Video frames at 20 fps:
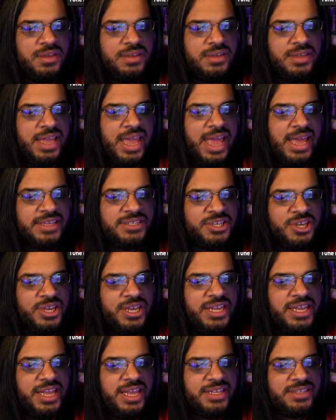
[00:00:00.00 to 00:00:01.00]
Yeah, so
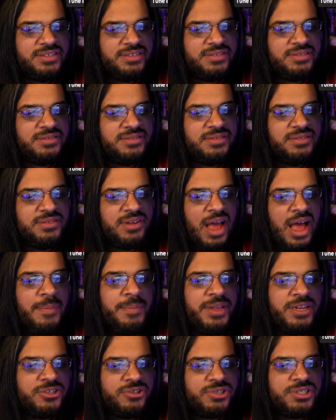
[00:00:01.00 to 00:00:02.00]

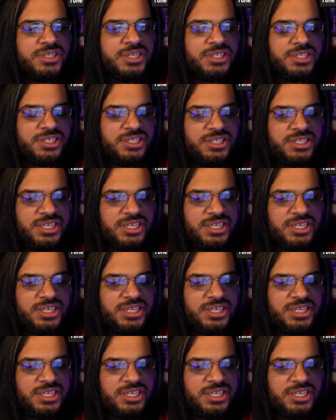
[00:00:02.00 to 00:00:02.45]
I'm interested